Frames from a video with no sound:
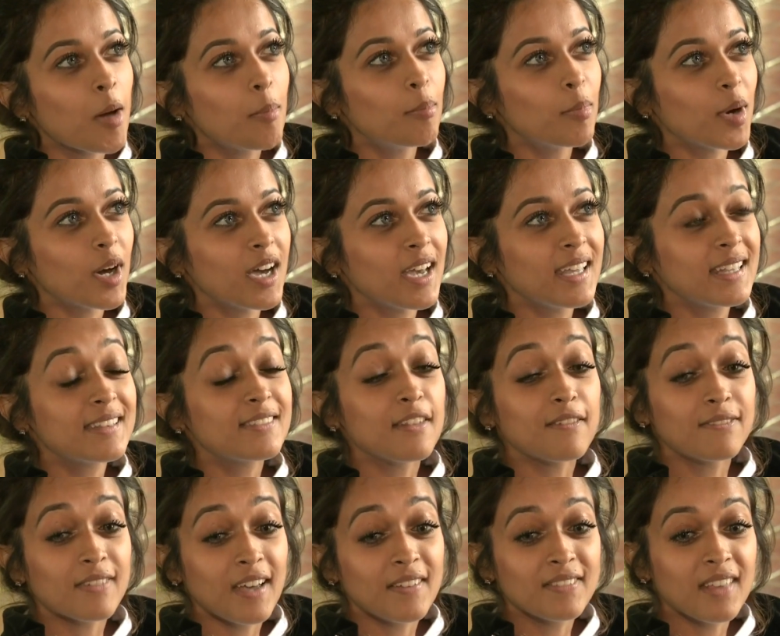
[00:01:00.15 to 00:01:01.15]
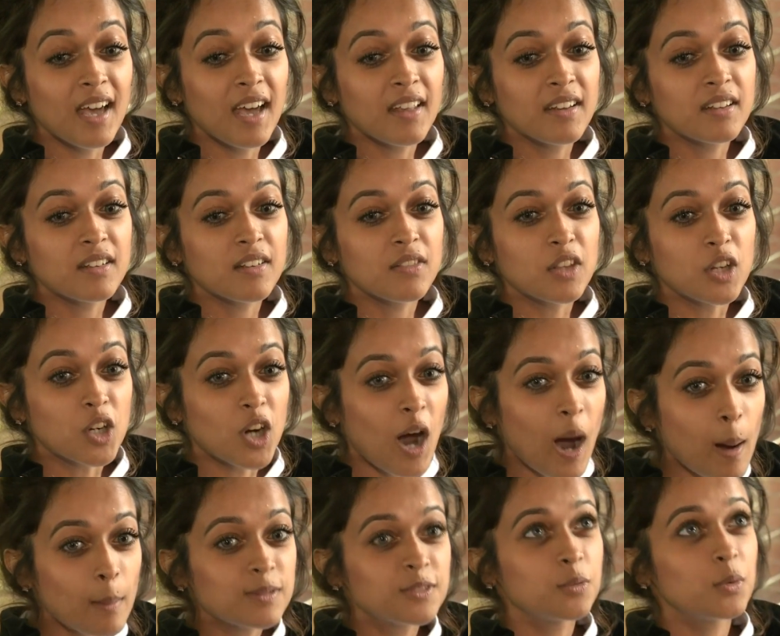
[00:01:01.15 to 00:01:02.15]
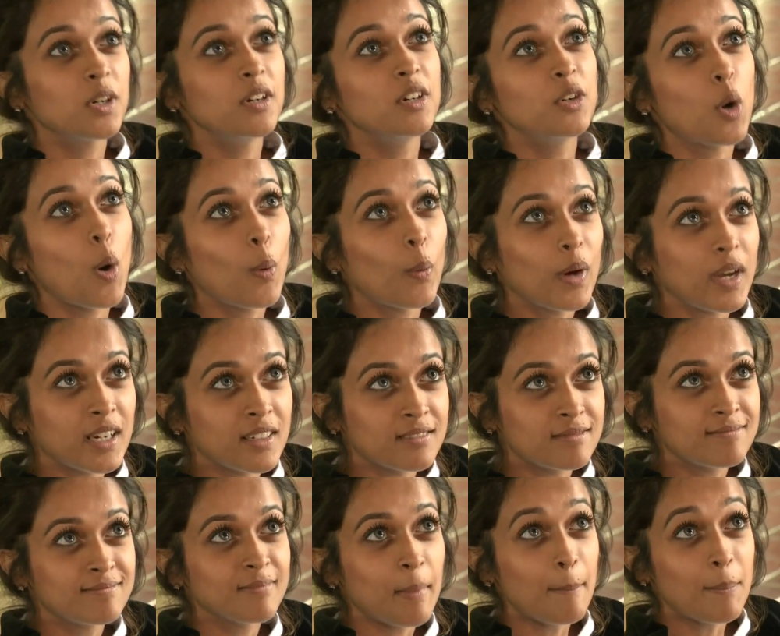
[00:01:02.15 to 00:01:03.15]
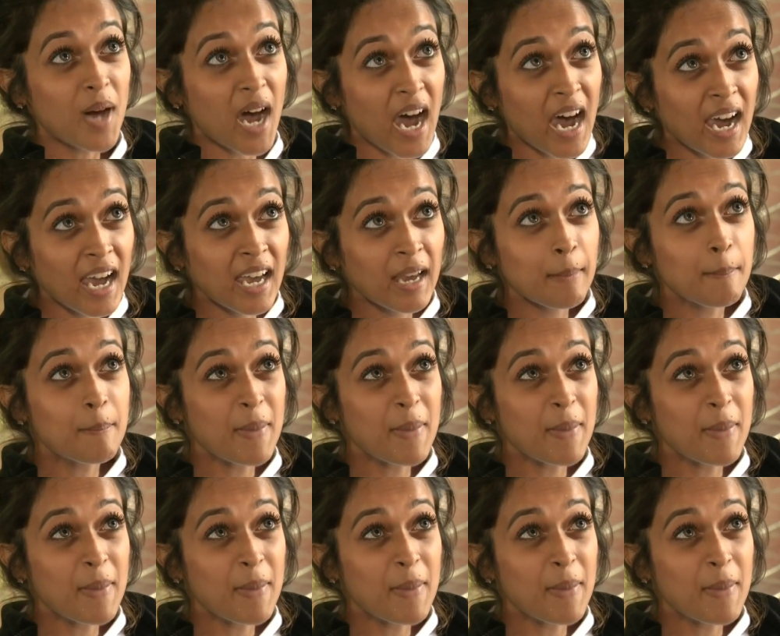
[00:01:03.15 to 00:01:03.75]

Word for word: But the fact that the cops were going by